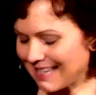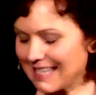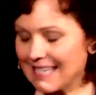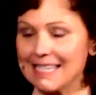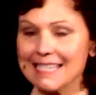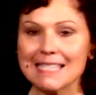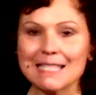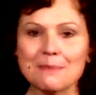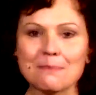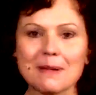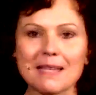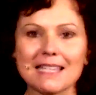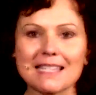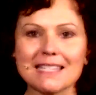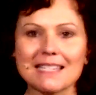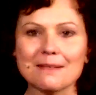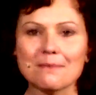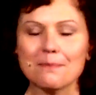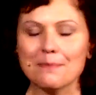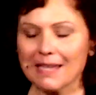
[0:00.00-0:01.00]
he's
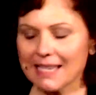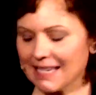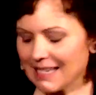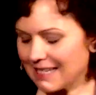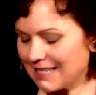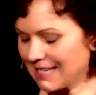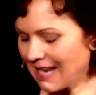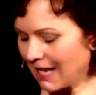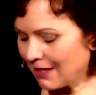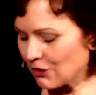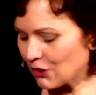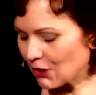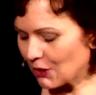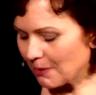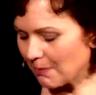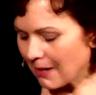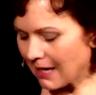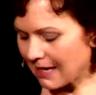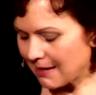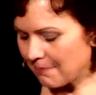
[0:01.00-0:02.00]
been being intentional
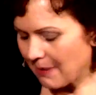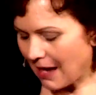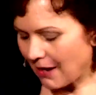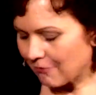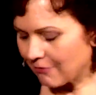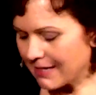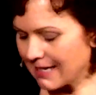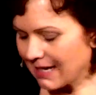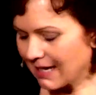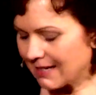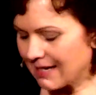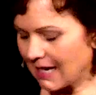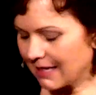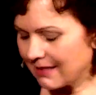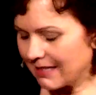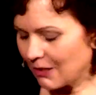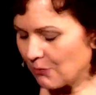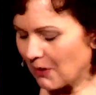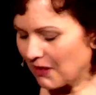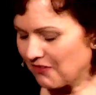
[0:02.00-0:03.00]
about
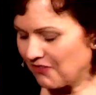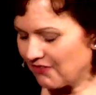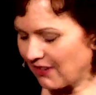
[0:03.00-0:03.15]
reconnecting with